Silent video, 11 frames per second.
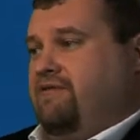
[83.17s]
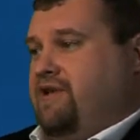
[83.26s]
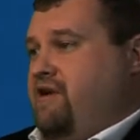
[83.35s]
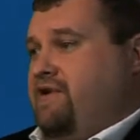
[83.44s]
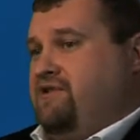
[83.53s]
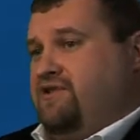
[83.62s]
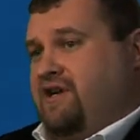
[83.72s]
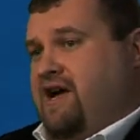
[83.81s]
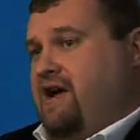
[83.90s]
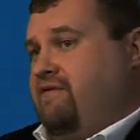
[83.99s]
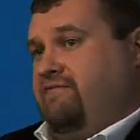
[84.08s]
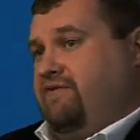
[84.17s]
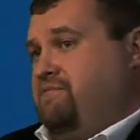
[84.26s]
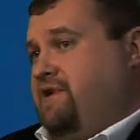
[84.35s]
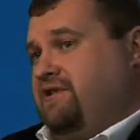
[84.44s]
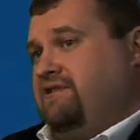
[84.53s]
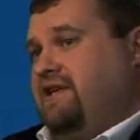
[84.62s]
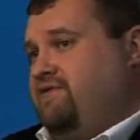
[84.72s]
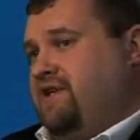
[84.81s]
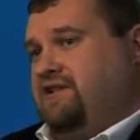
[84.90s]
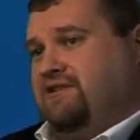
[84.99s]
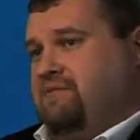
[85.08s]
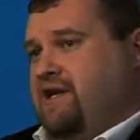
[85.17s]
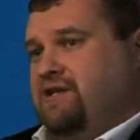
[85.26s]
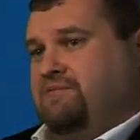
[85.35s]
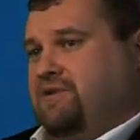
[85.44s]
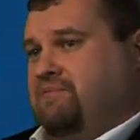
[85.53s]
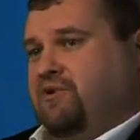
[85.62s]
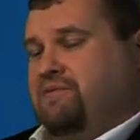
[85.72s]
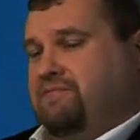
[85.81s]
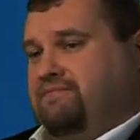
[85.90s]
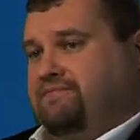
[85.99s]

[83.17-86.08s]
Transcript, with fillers: their entire information lifecycle management deployment.